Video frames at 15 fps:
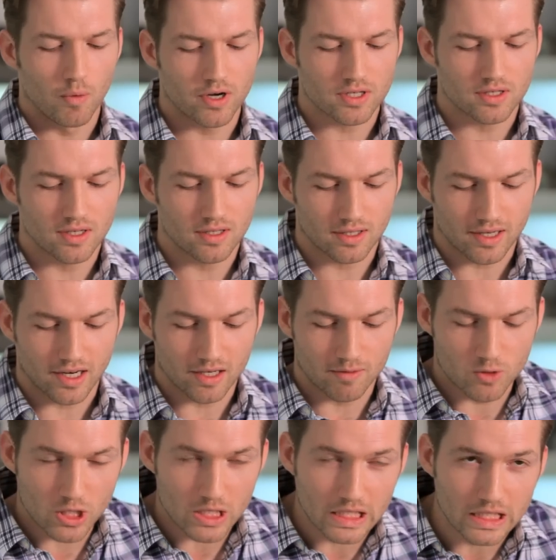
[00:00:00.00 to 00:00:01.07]
We just need to kind
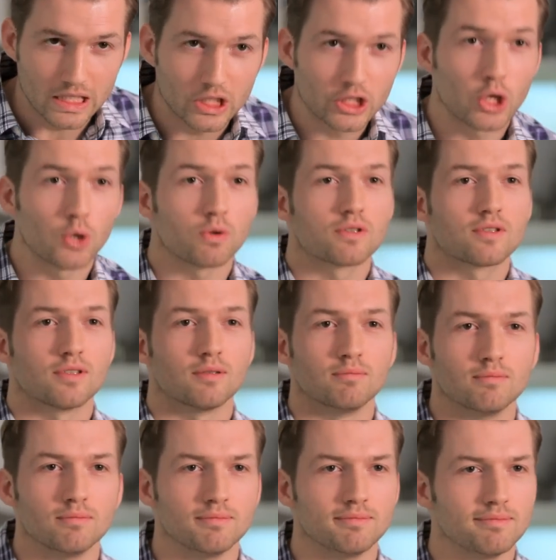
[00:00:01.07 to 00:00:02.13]
of gently coax
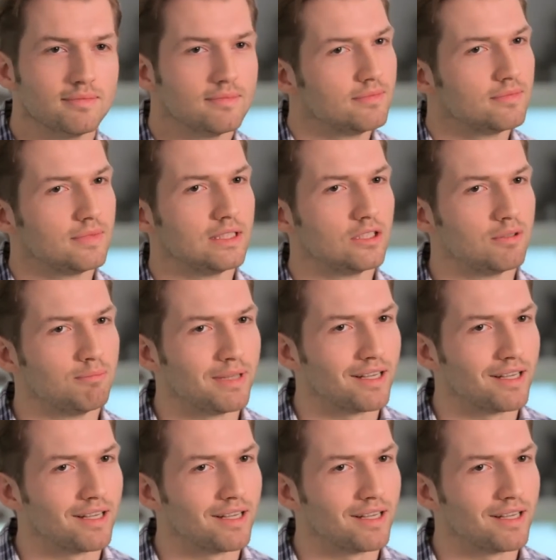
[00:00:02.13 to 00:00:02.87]
them into